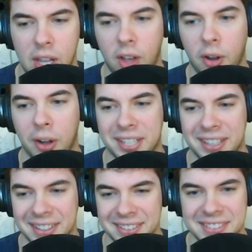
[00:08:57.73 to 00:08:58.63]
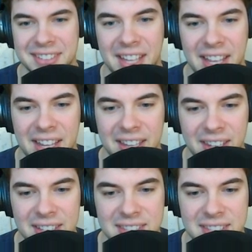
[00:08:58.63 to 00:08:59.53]
All right.
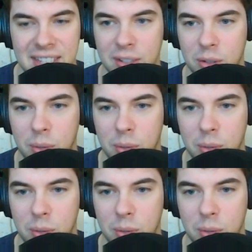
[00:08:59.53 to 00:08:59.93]
Let's see, who do we